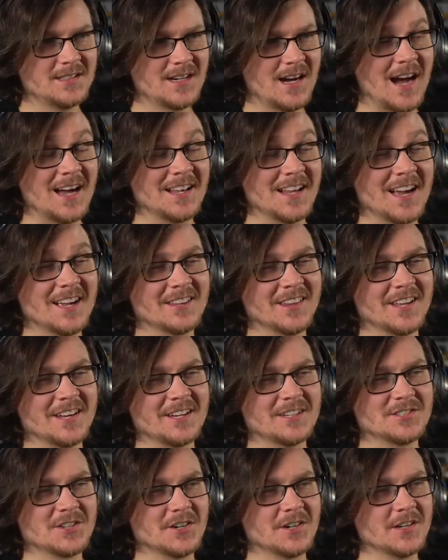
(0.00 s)
I like that
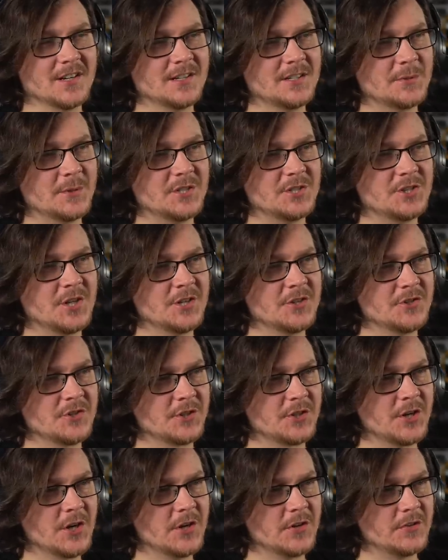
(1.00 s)
he turned into a
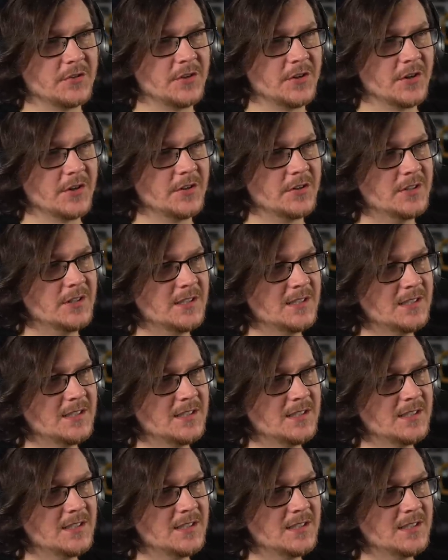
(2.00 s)
ginger goat, though.